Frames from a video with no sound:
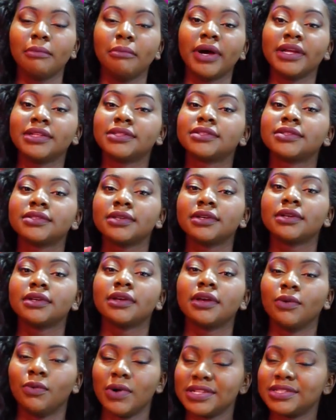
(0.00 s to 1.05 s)
But
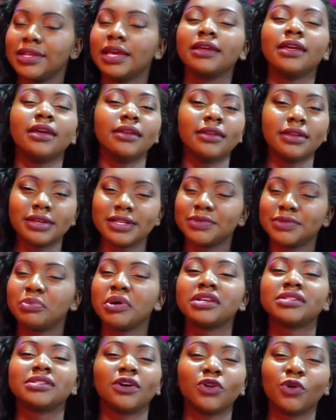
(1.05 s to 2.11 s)
once again, it's
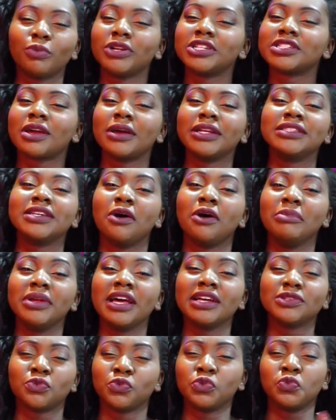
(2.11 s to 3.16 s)
personal. Nobody's going to tell me
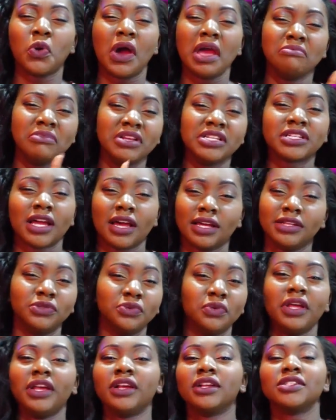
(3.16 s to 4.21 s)
that why Mish can't
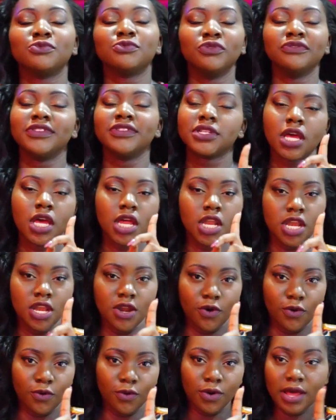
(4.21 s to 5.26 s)
do English movies.
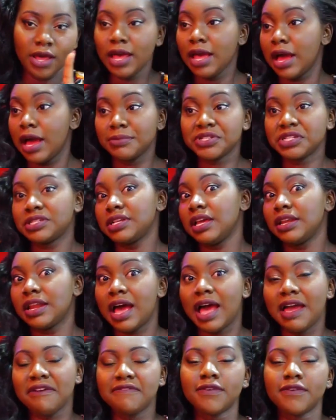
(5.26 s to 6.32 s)
No, I'm just saying
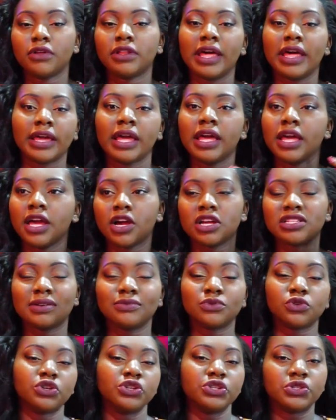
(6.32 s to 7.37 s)
that I feel like, because
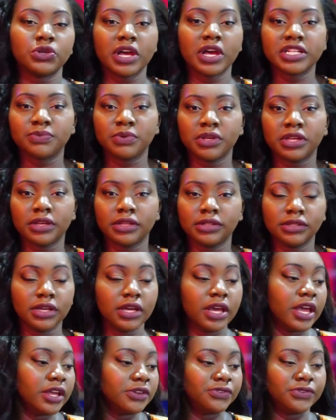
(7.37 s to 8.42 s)
I'm so used to her speaking
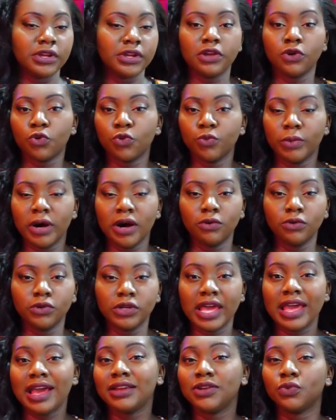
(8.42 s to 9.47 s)
Cree in Kumau,
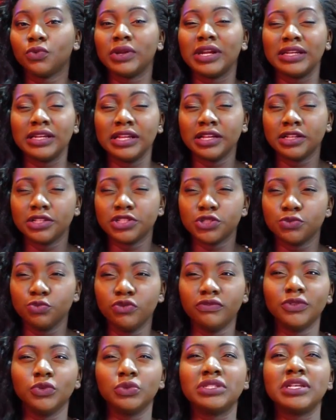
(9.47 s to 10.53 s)
her doing an English
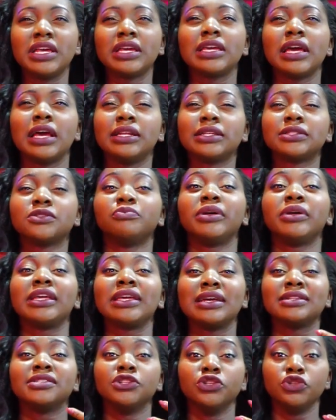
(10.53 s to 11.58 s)
movie would take a little bit
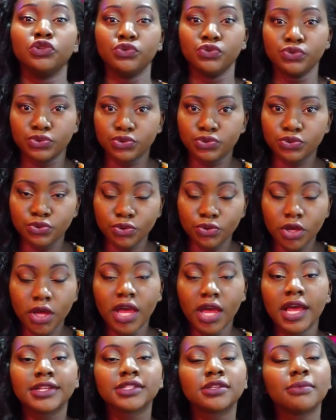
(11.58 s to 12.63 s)
getting used to.
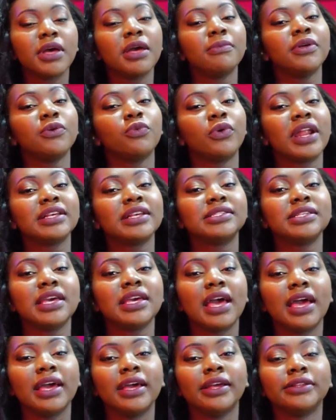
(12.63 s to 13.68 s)
So maybe when I
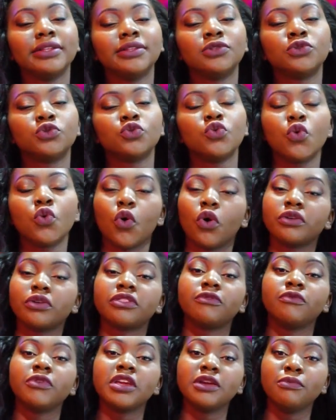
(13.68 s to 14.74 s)
see her in two or
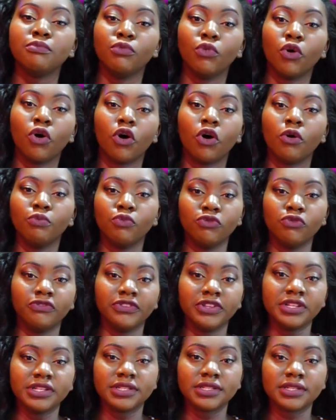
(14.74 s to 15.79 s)
three more
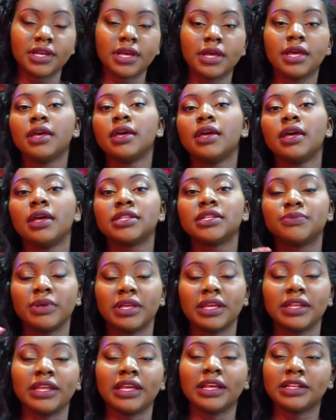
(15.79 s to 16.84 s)
movies
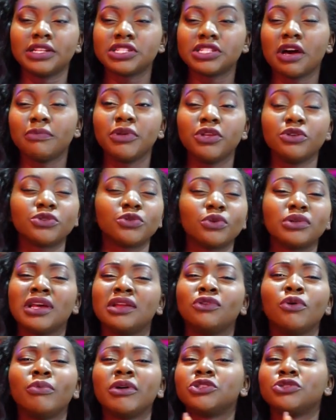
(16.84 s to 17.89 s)
speaking English, I'll be used to it.
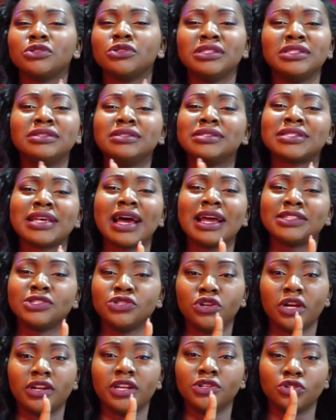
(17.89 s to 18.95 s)
And nobody should cite
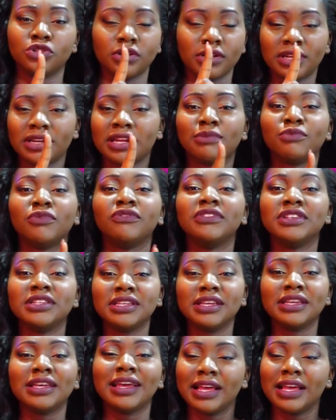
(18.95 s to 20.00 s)
John and John. That
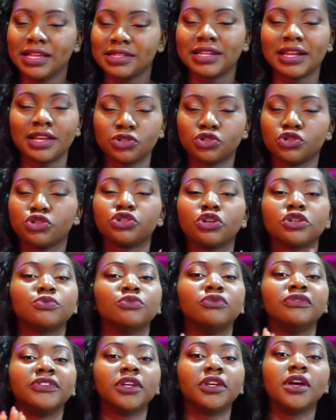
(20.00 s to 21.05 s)
movie is an atrocious
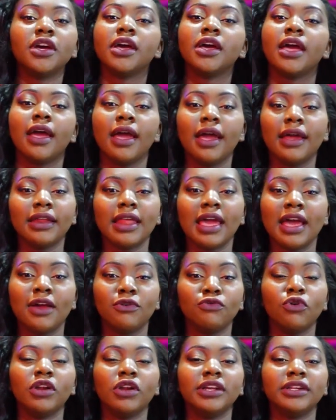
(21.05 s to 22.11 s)
movie. And
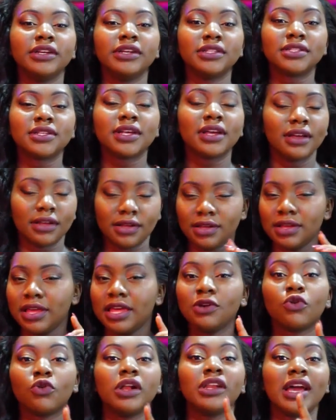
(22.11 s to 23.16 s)
her role in it,
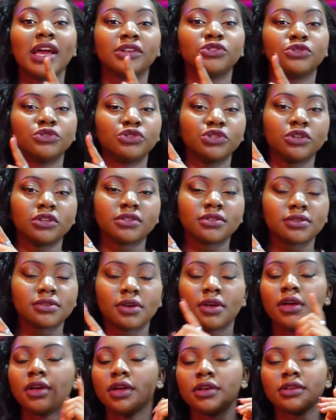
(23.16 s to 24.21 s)
equally
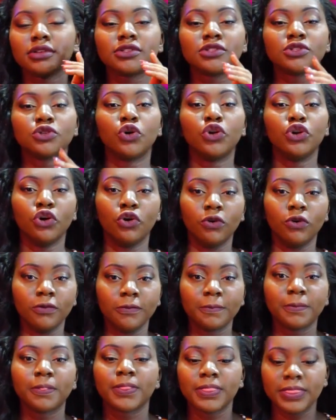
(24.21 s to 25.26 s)
atrocious. So
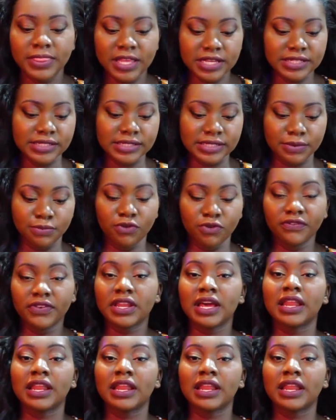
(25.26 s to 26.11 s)
no, this is a movie